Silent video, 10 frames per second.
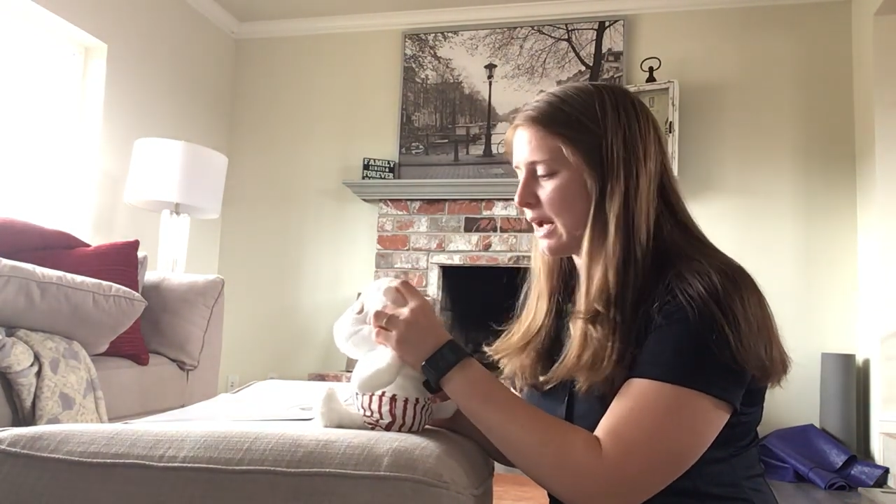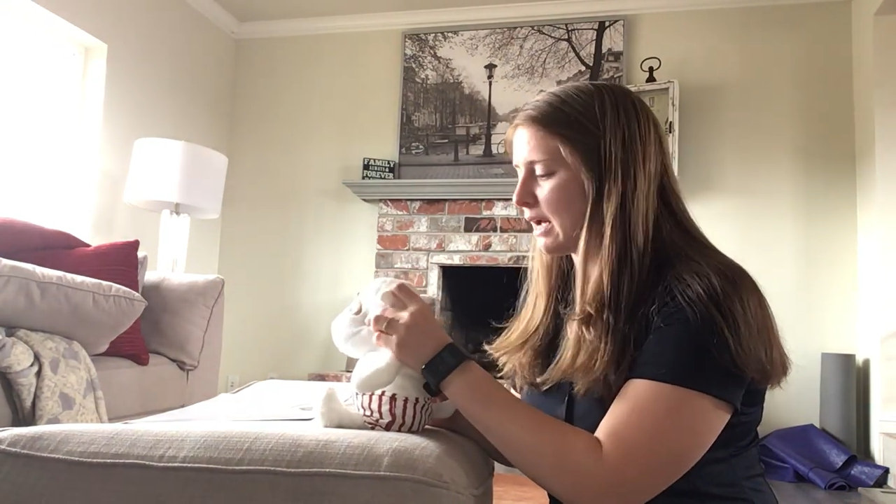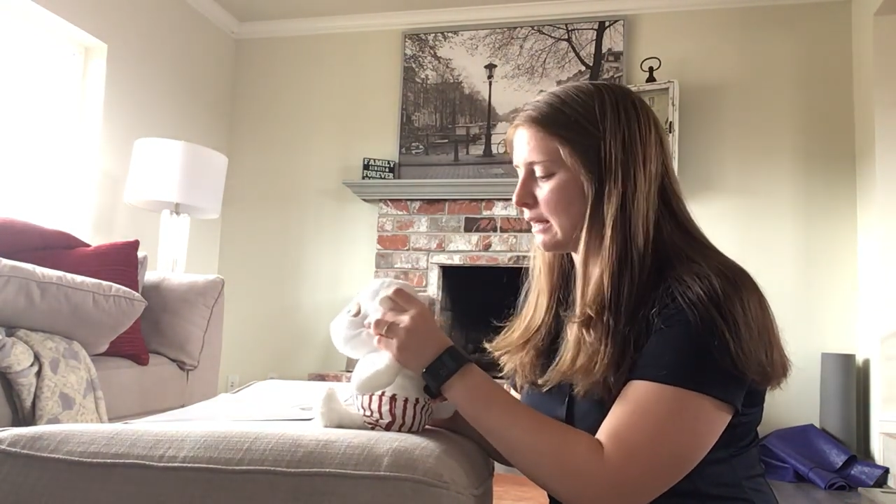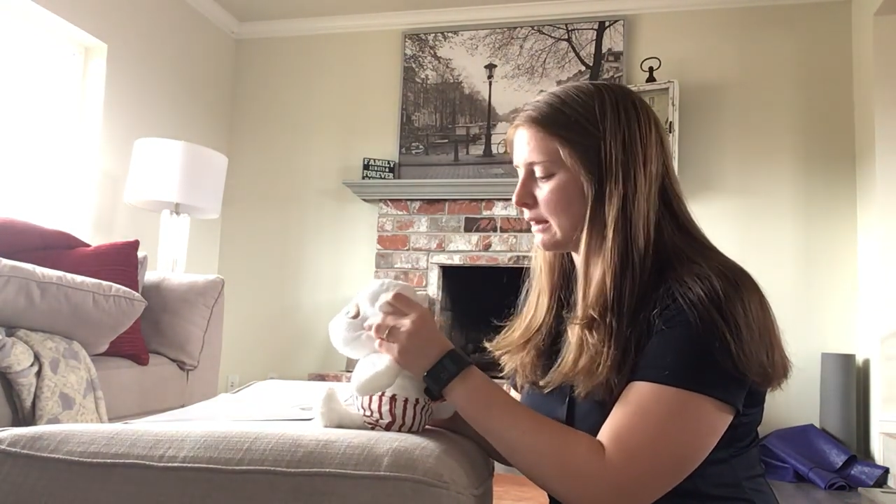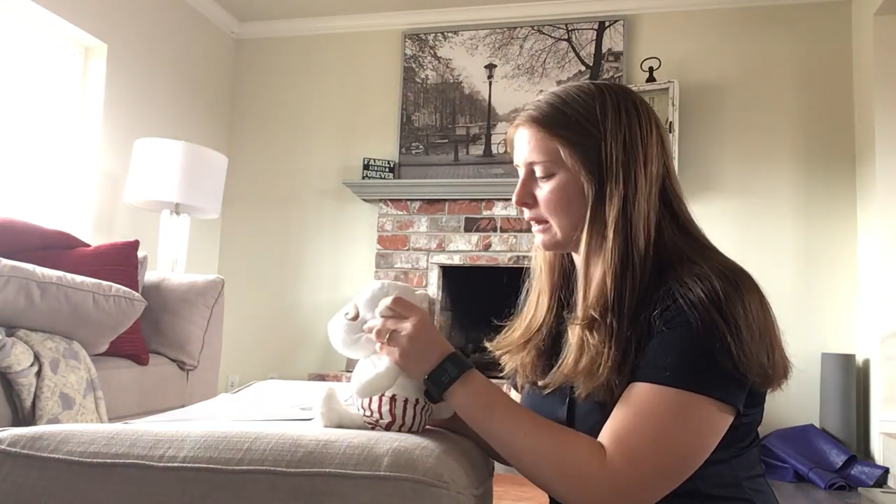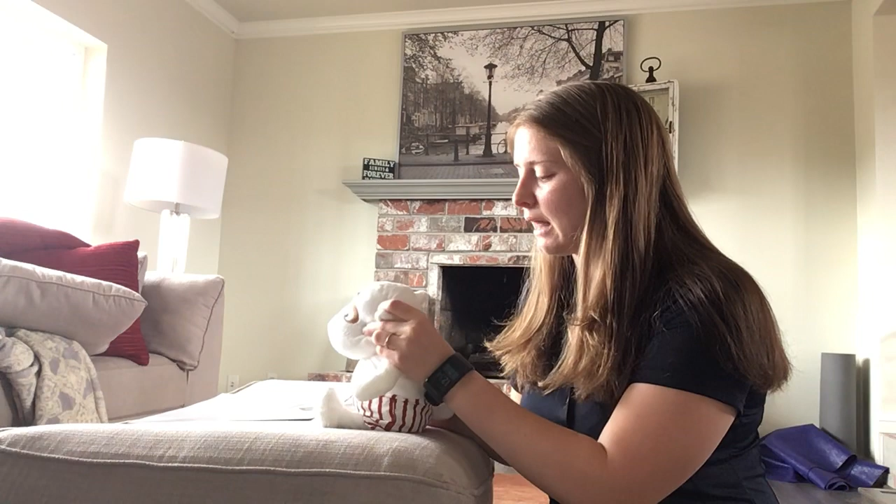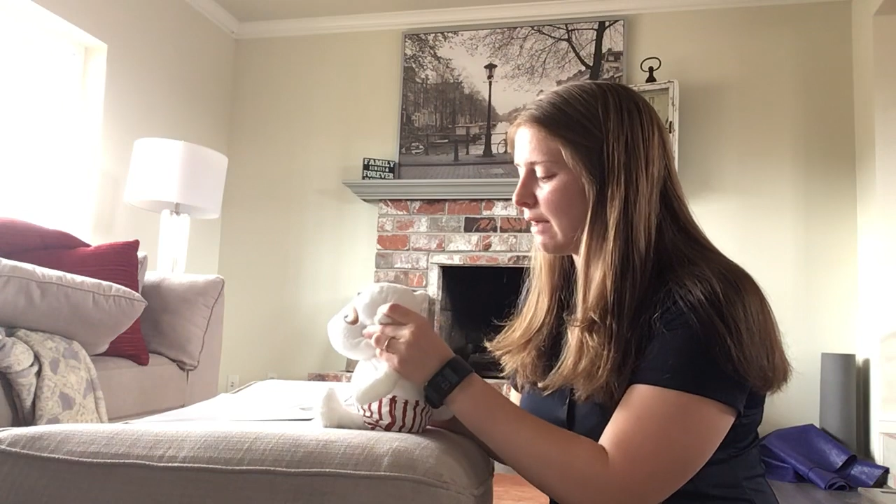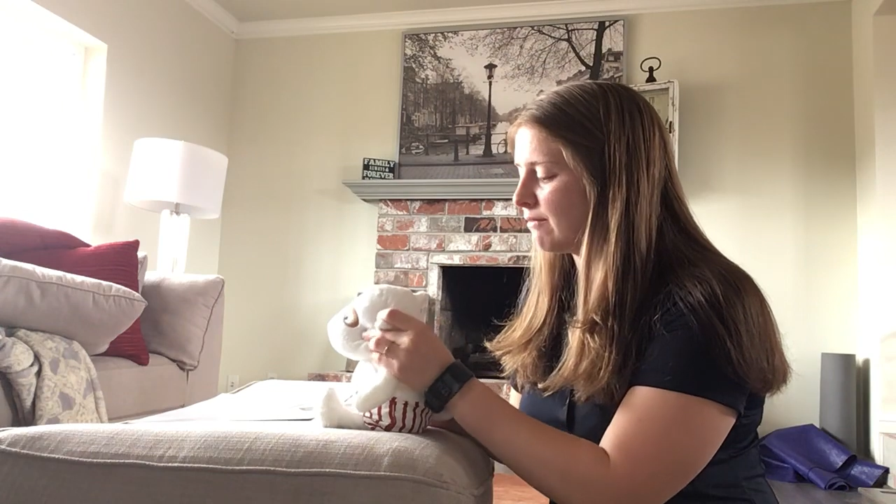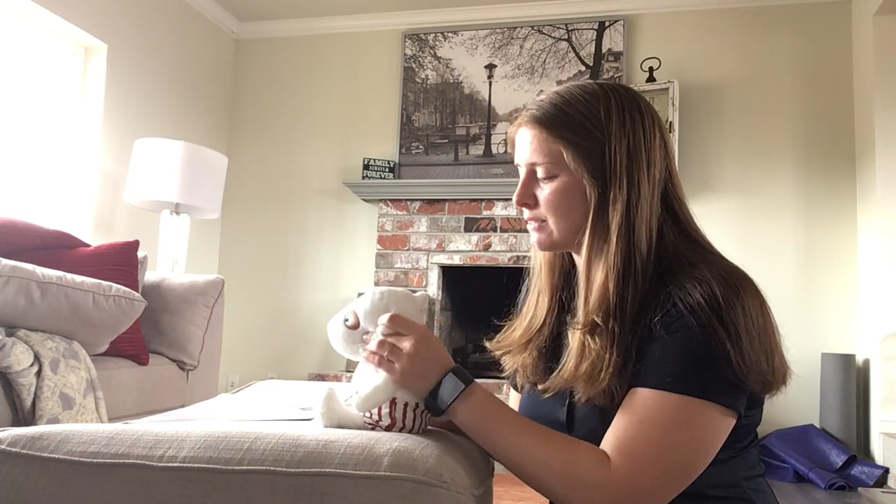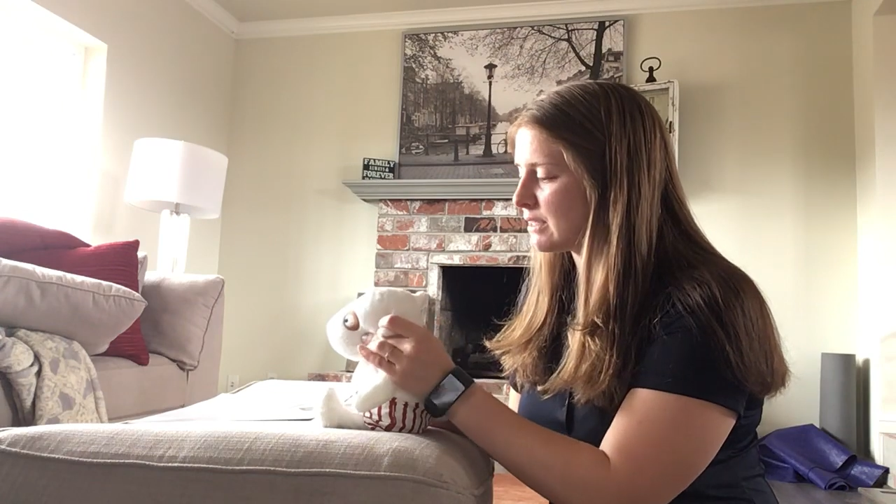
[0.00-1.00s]
and
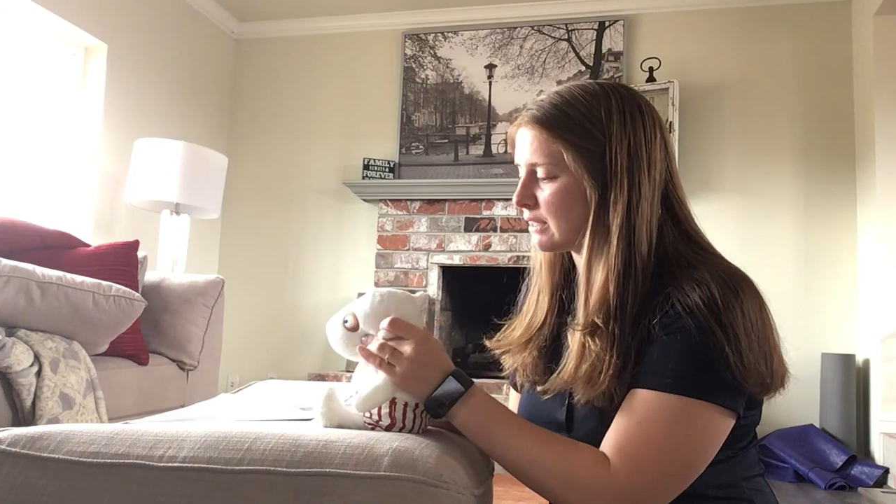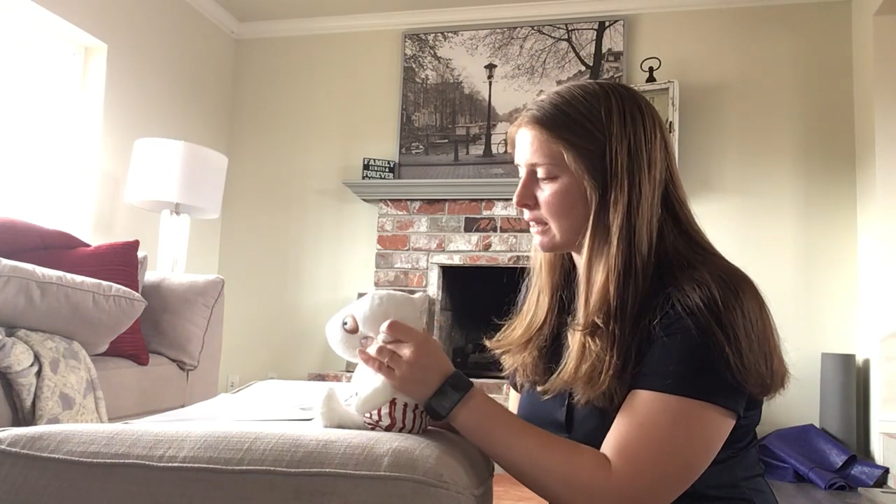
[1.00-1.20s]
left